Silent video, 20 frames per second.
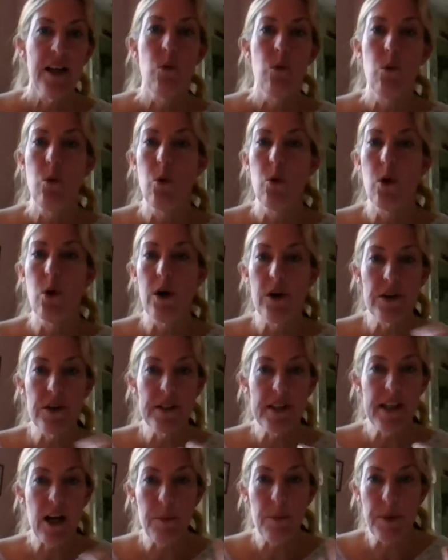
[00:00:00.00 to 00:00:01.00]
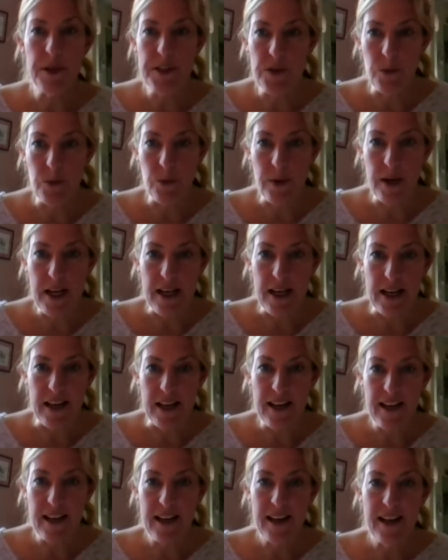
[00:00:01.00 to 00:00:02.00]
Words help us read.
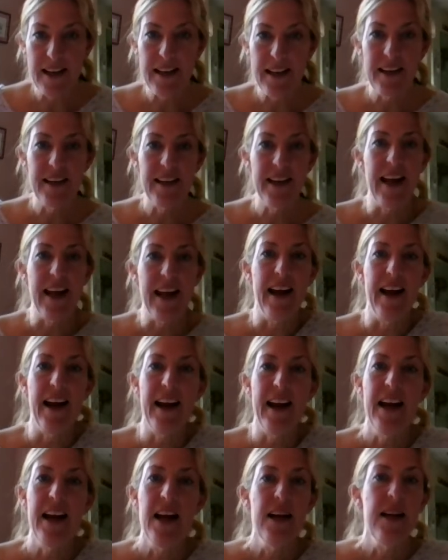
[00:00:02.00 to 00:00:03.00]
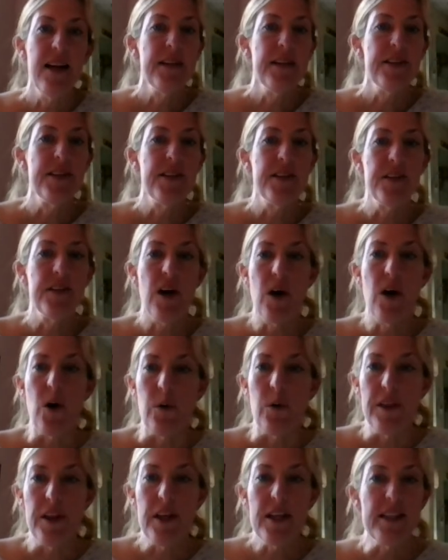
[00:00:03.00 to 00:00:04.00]
Okay?
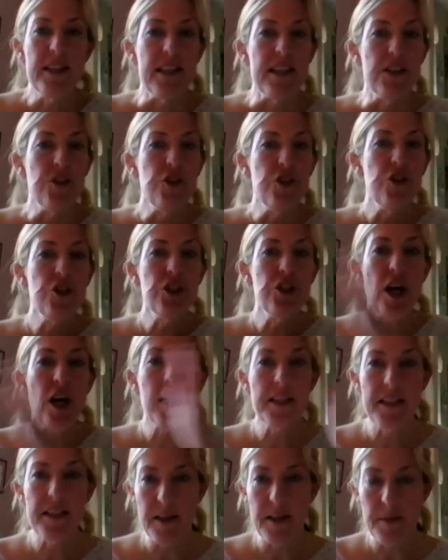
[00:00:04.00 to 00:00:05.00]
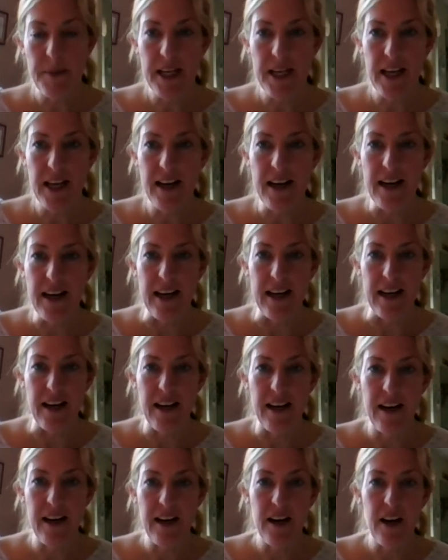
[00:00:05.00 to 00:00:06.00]
So this is just the beginning
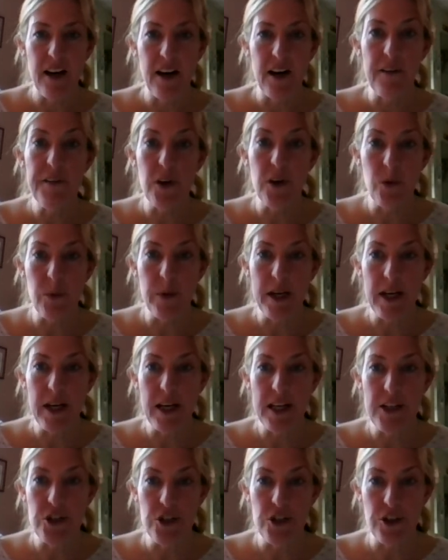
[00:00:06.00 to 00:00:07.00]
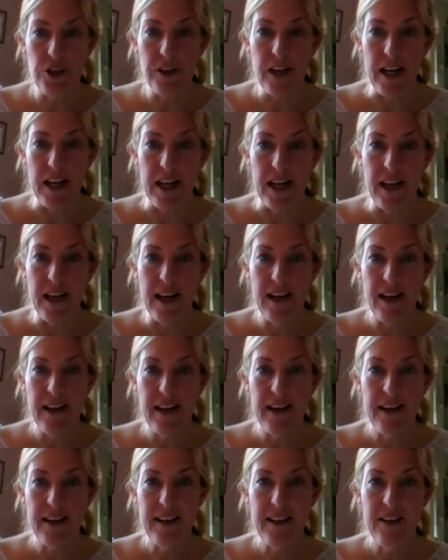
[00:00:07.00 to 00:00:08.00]
of your reading journey.
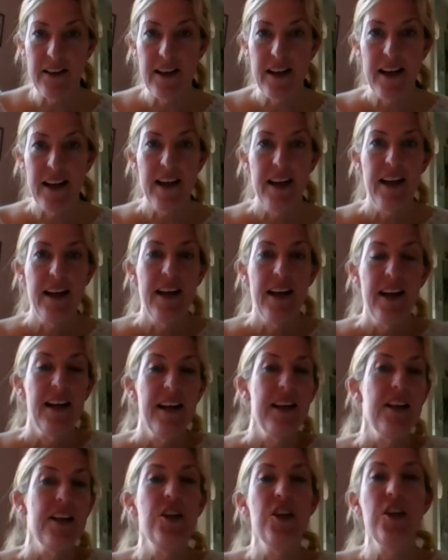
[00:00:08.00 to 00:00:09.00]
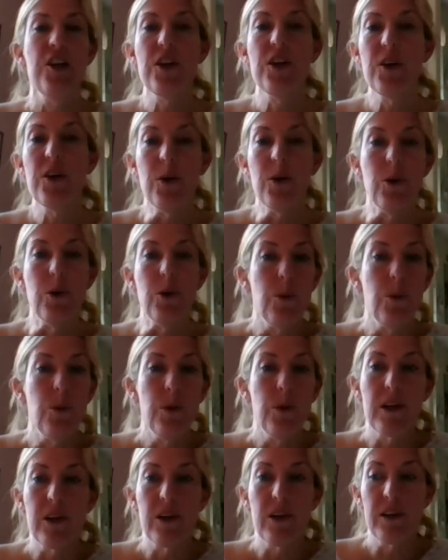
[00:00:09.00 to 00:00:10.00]
You
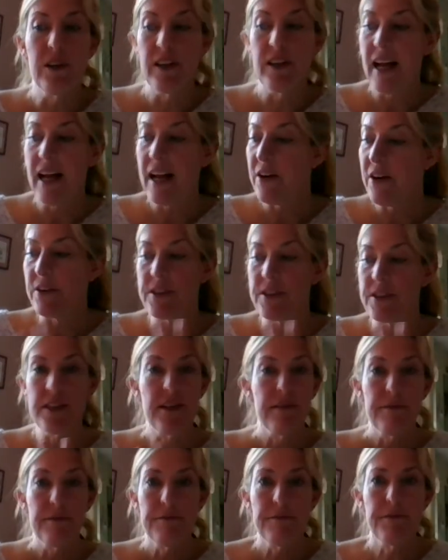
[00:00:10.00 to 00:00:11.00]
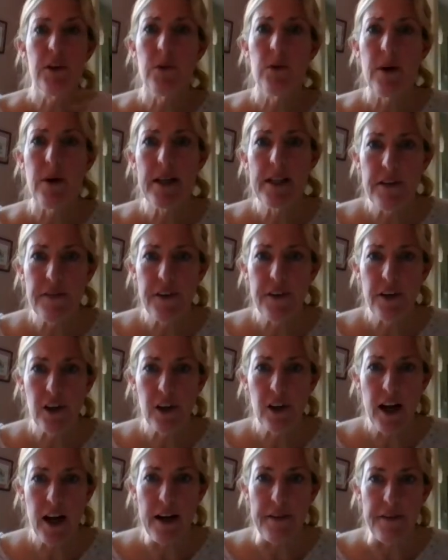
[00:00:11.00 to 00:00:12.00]
will learn letters for the rest of your
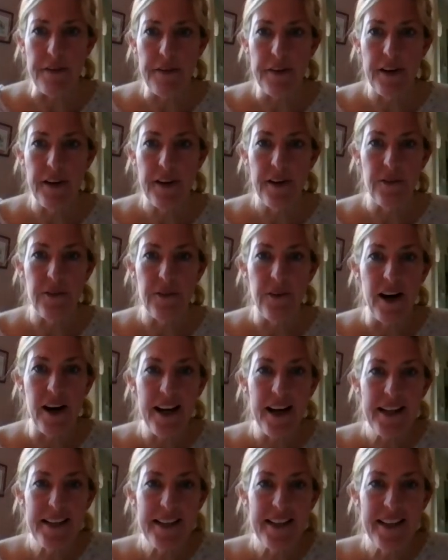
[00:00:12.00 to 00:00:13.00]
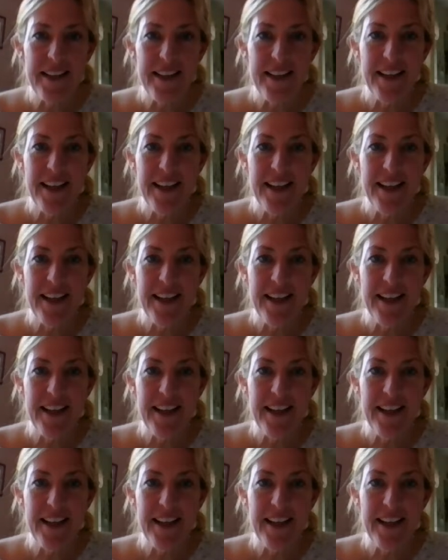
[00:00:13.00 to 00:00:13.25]
life, right?